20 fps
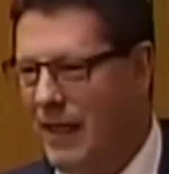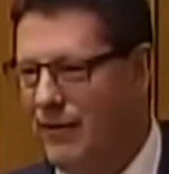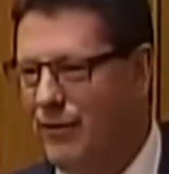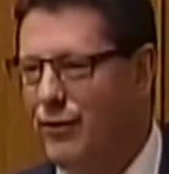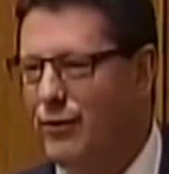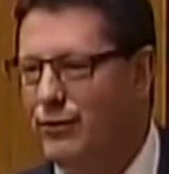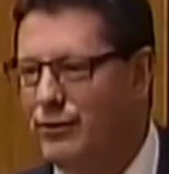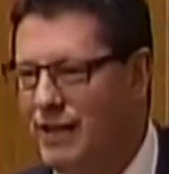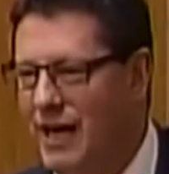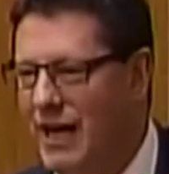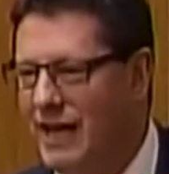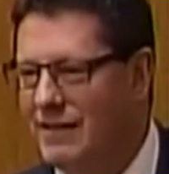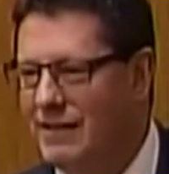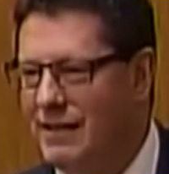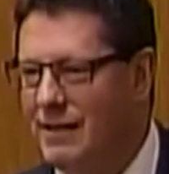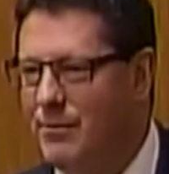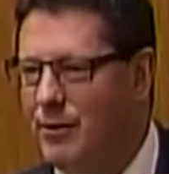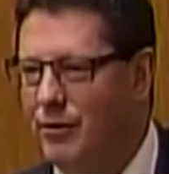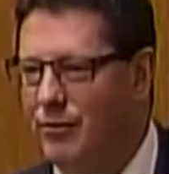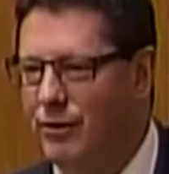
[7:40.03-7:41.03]

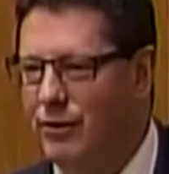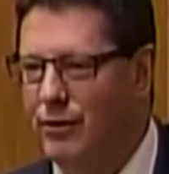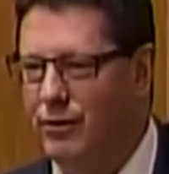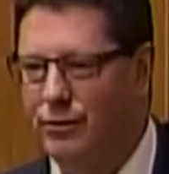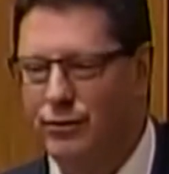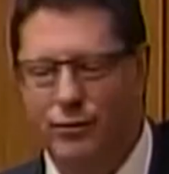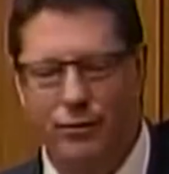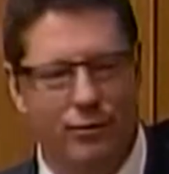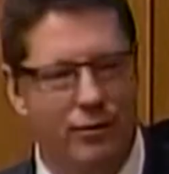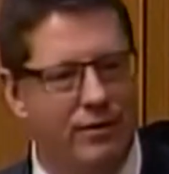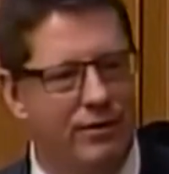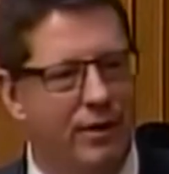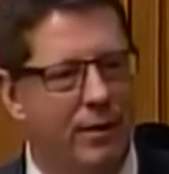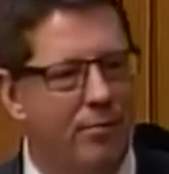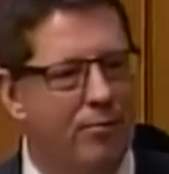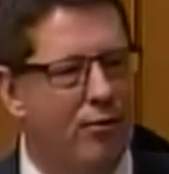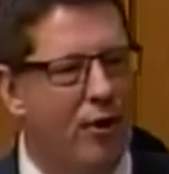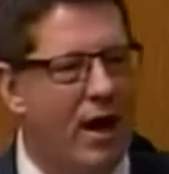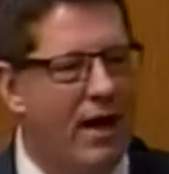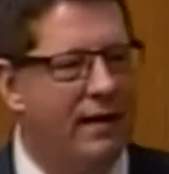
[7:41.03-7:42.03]
enthusiastic about their new schools. They're
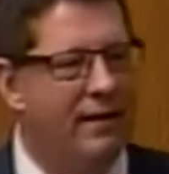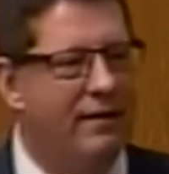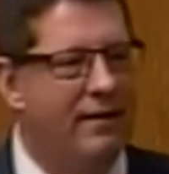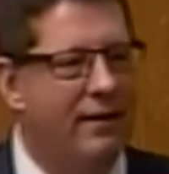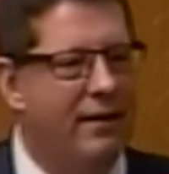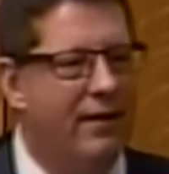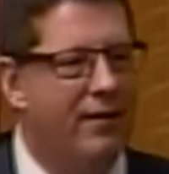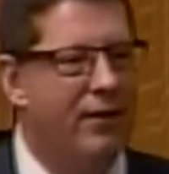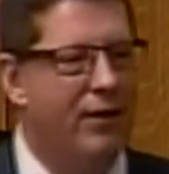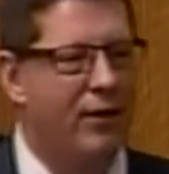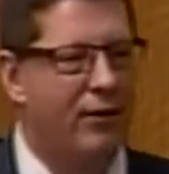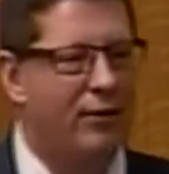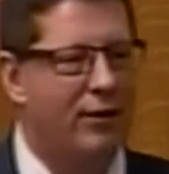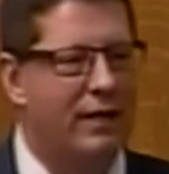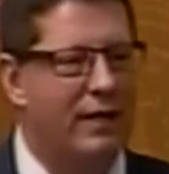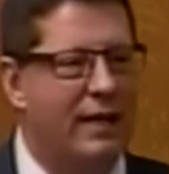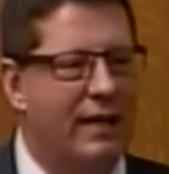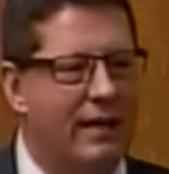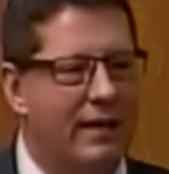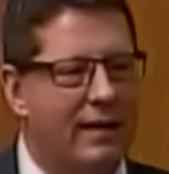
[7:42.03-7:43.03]
bright, they're
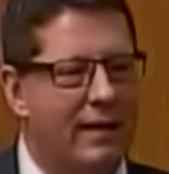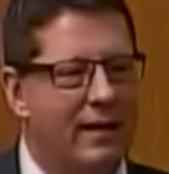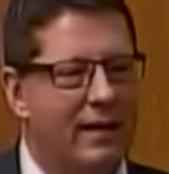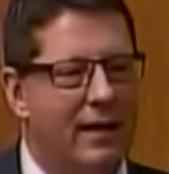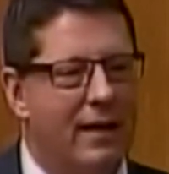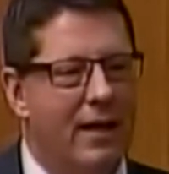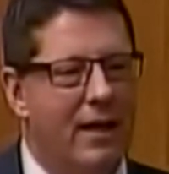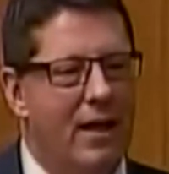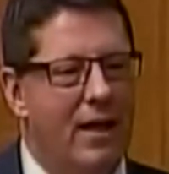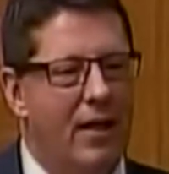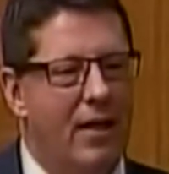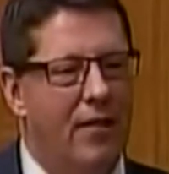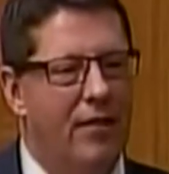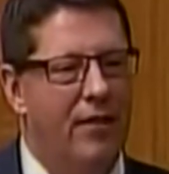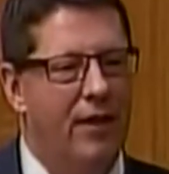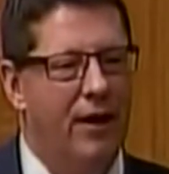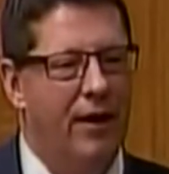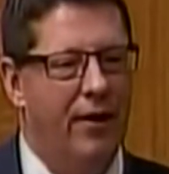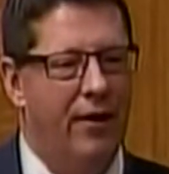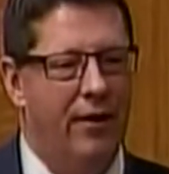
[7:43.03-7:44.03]
clean,
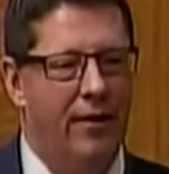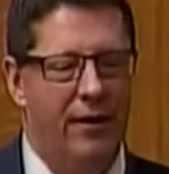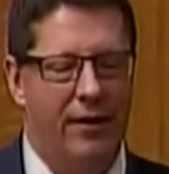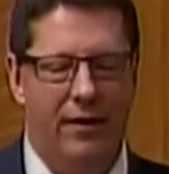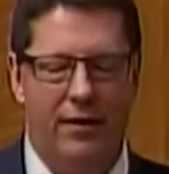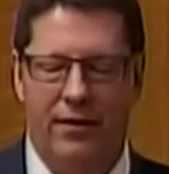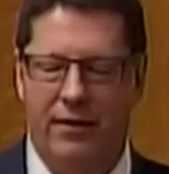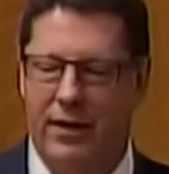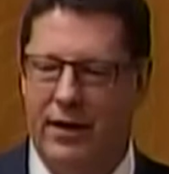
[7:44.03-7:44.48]
they're